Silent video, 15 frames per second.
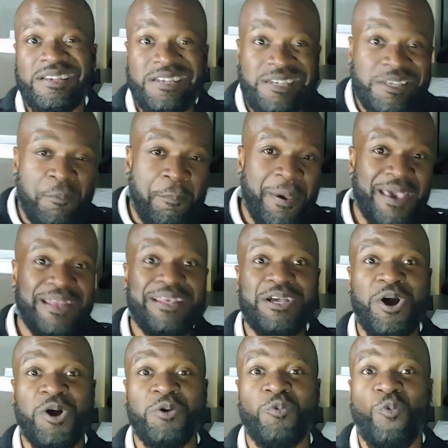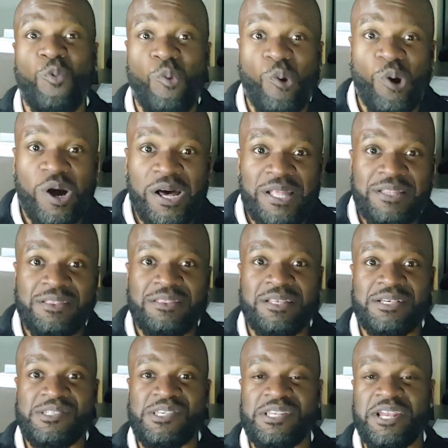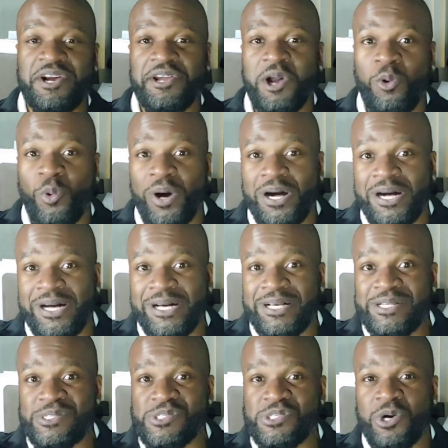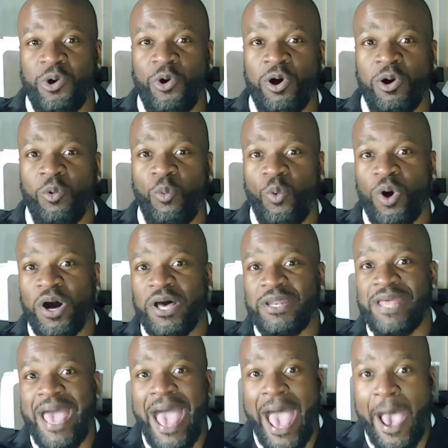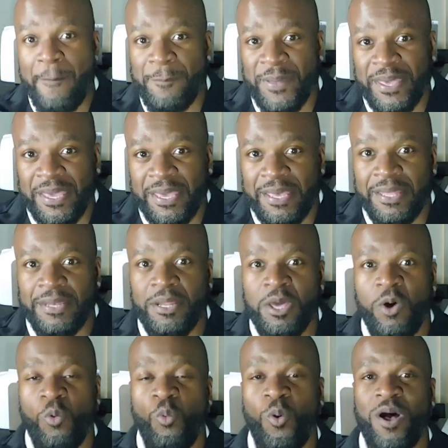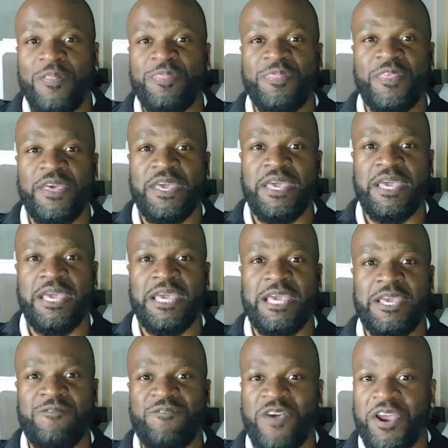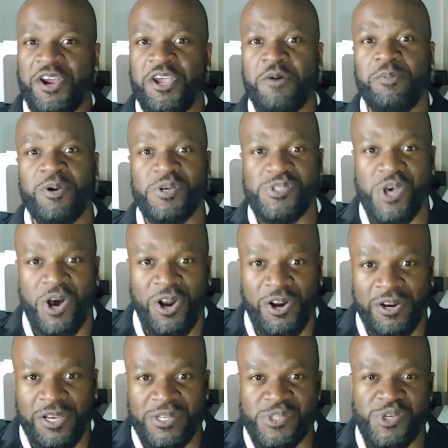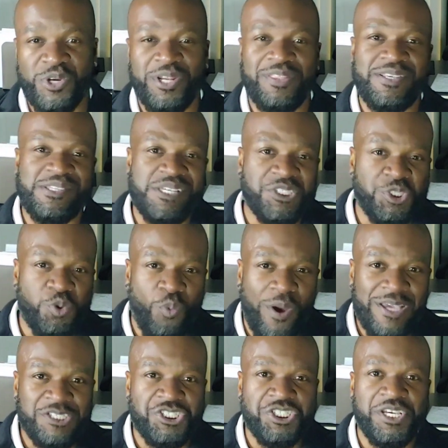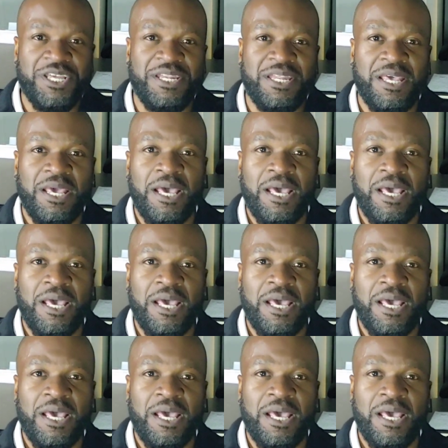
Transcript: depending on what the scenario was or what happened, what the variables are concerning the situation,